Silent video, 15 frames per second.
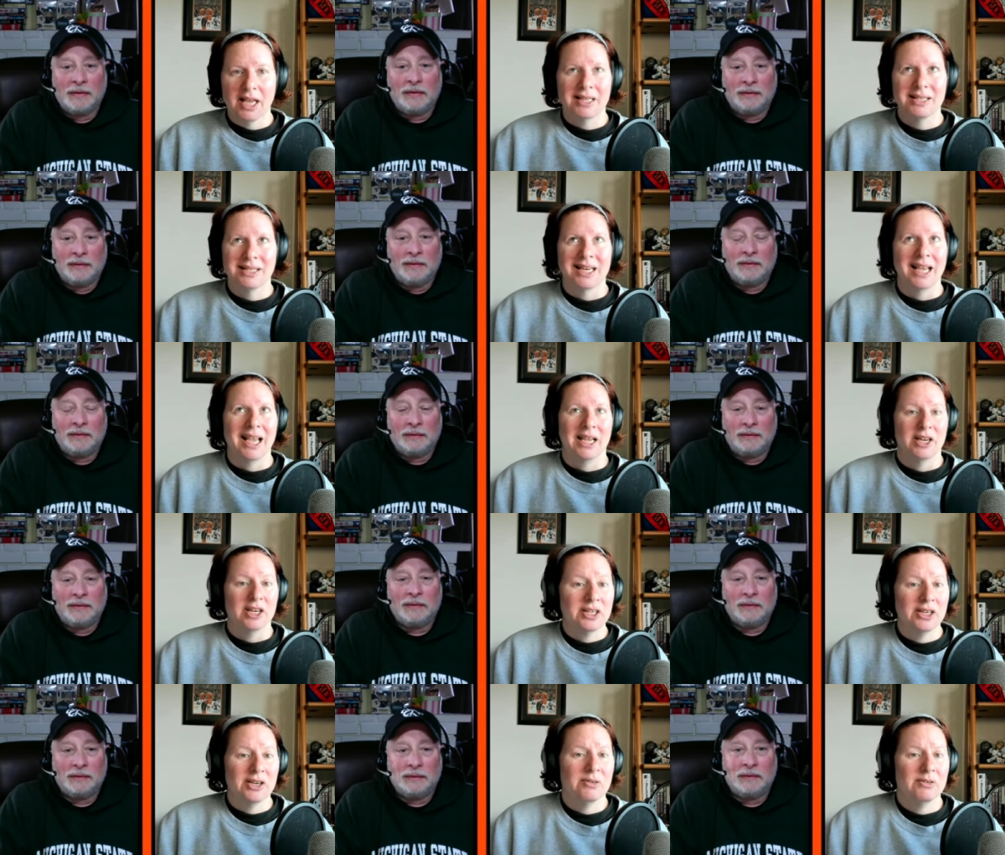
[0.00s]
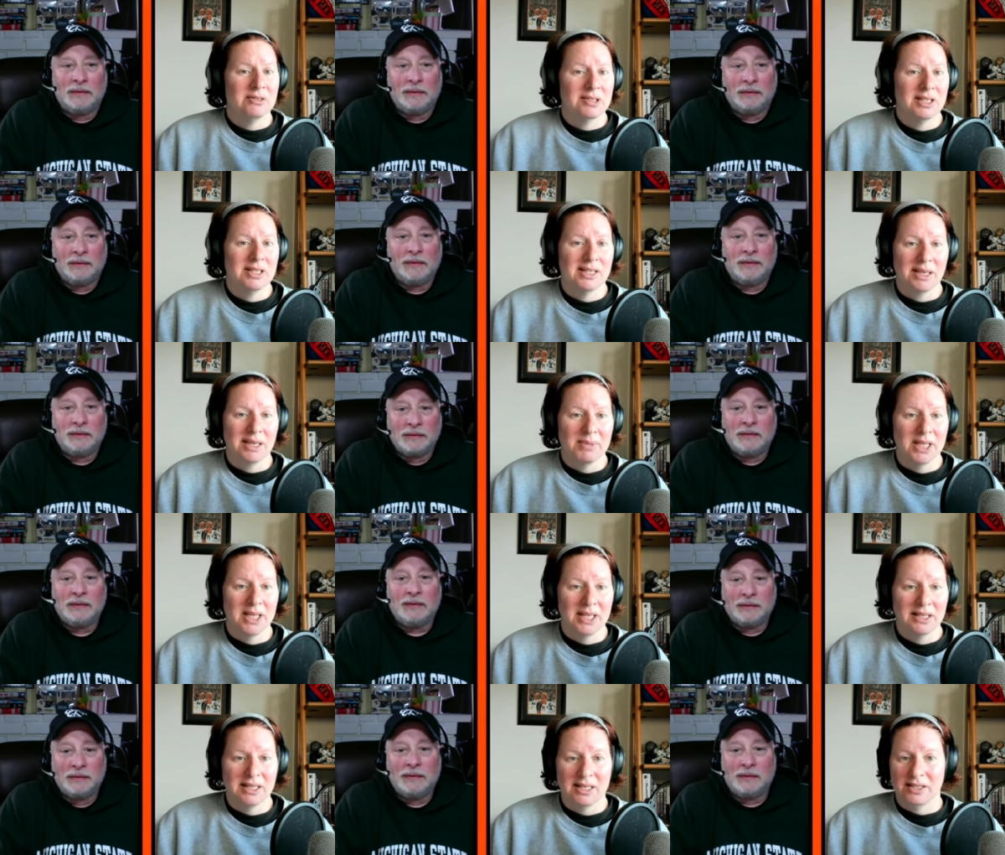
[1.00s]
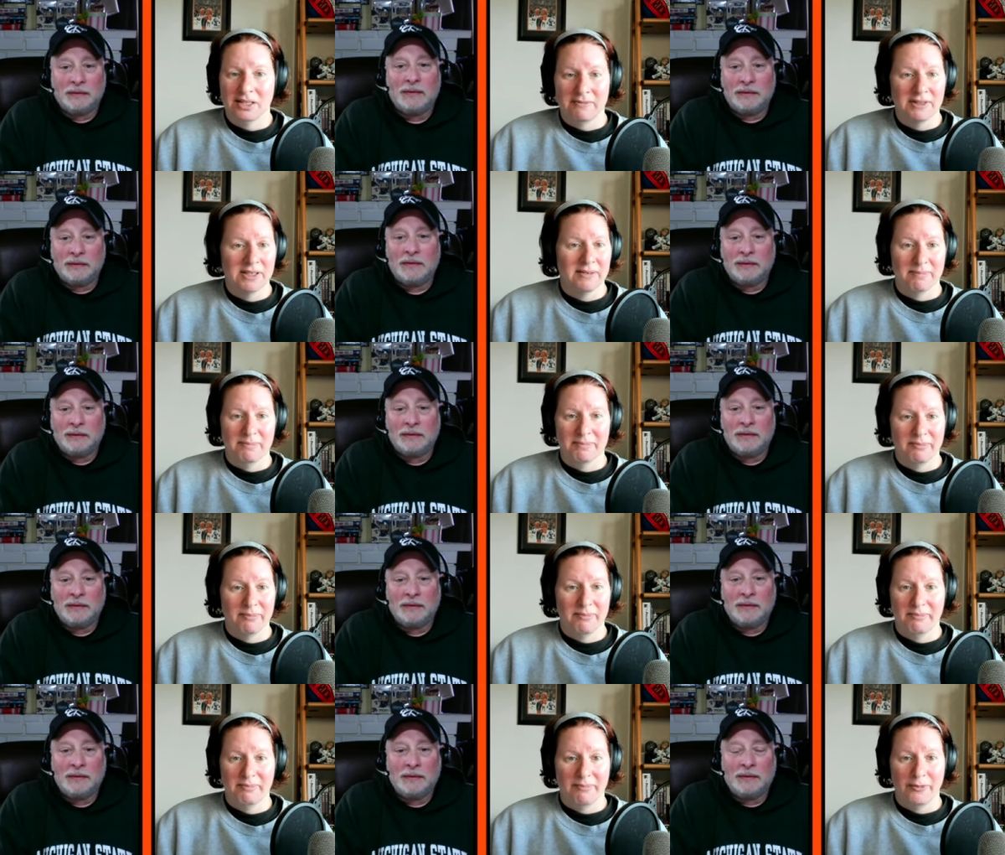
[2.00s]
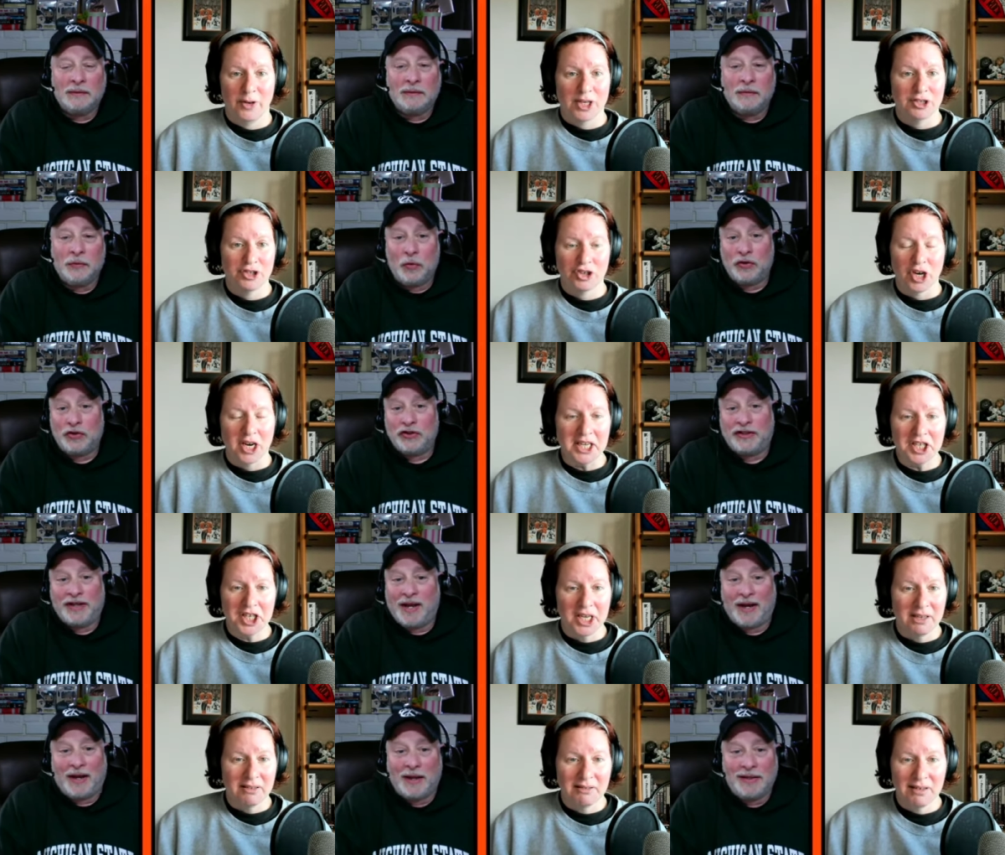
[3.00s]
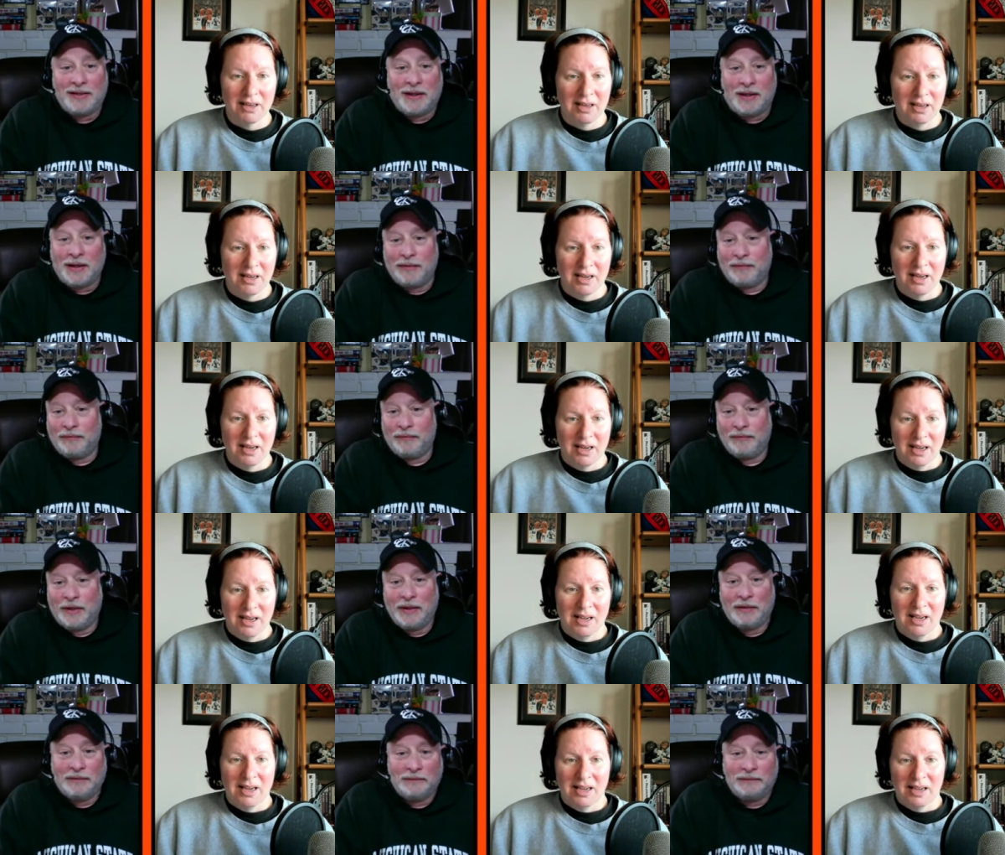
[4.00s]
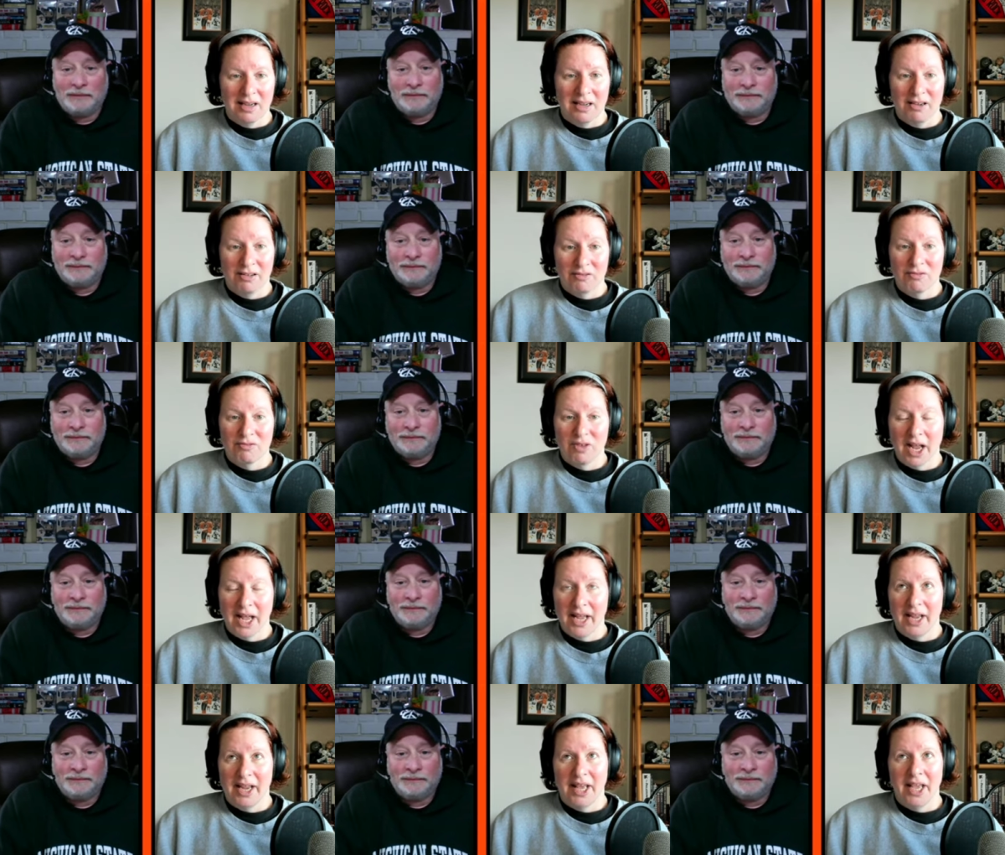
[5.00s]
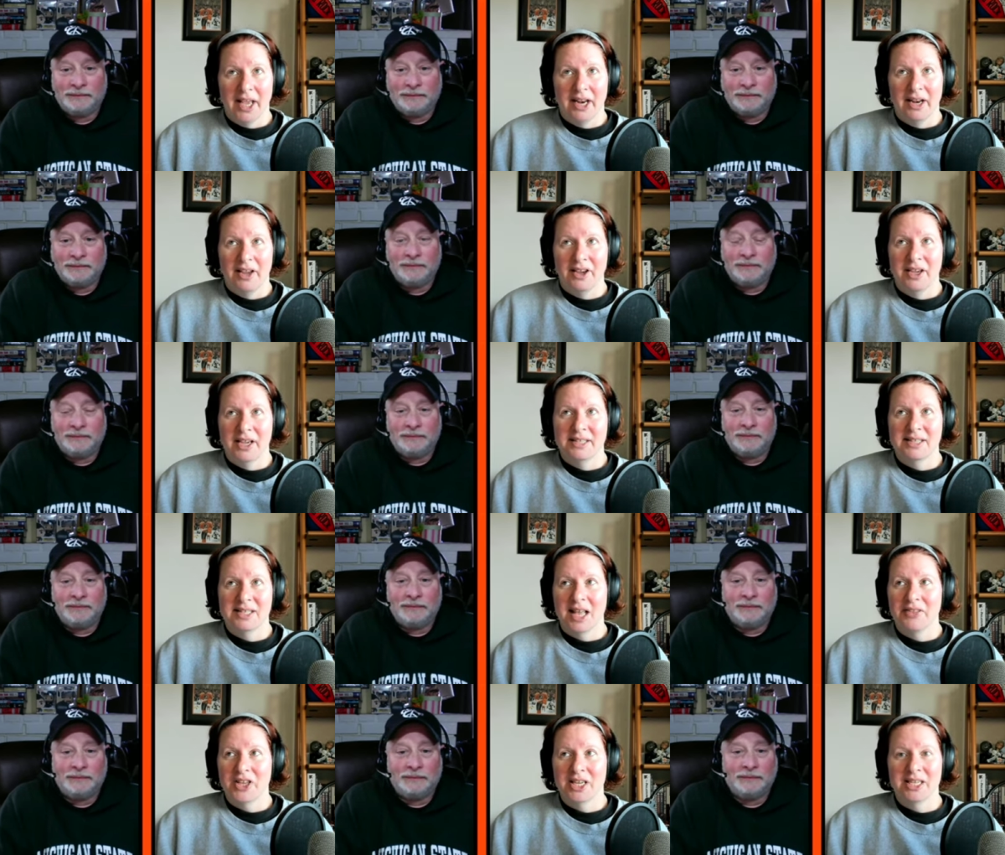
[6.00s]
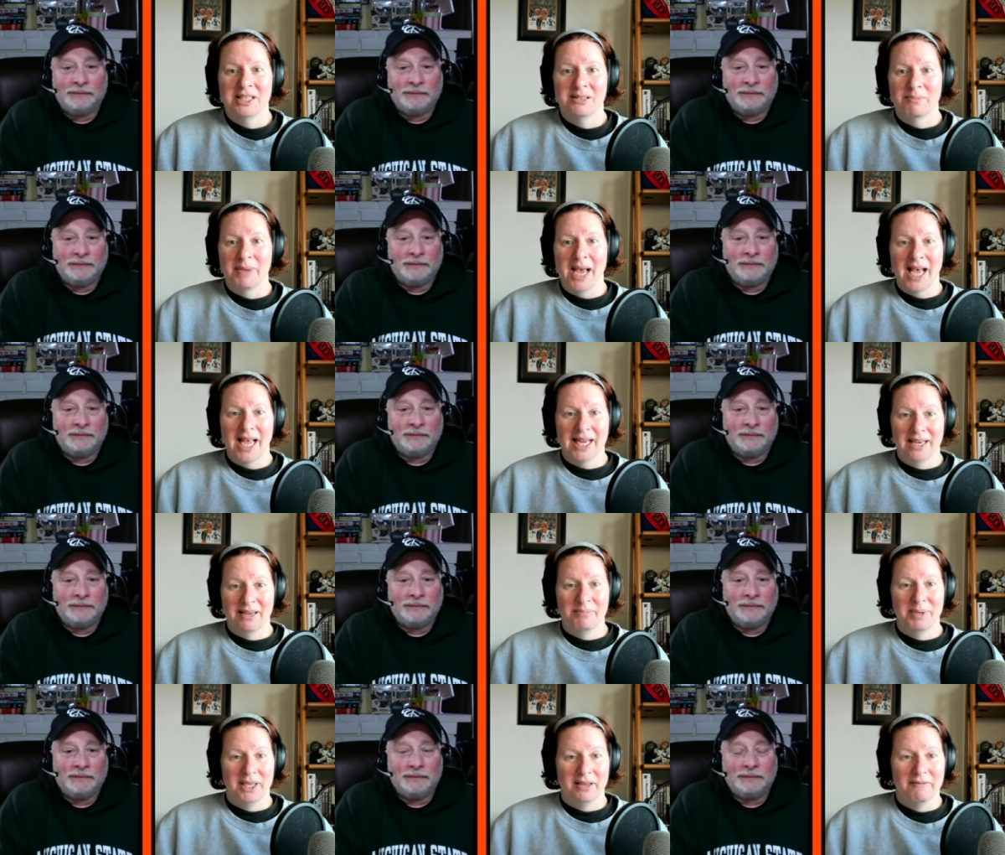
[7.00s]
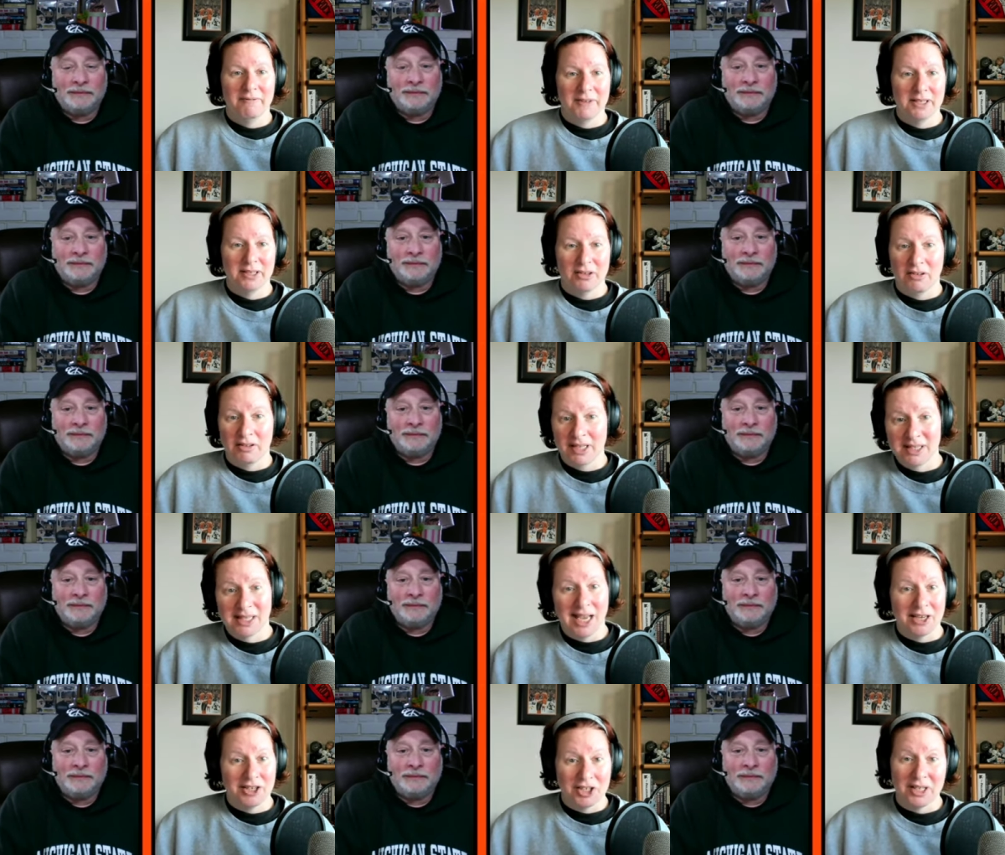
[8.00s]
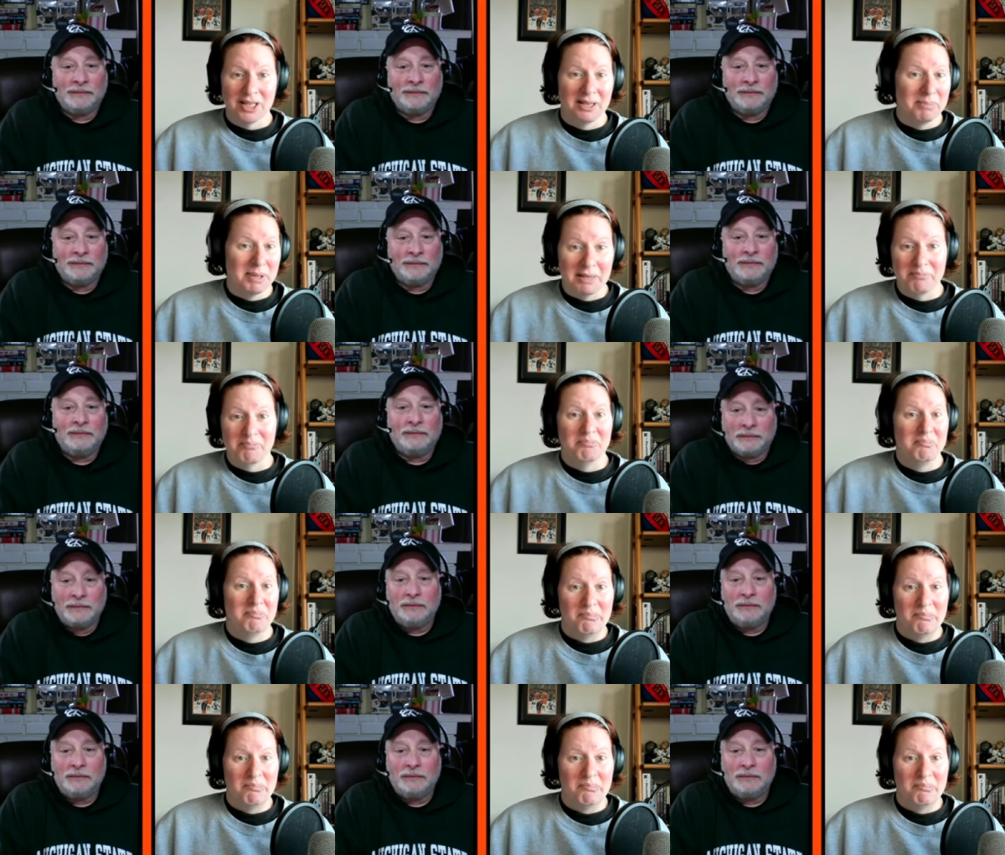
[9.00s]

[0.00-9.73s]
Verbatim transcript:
Speaker 1: as an antidote to some of this and some frustration, or just to get ice
Speaker 2: time. Yeah,
Speaker 1: right. And it's not that he's bad at being physical; he's actually been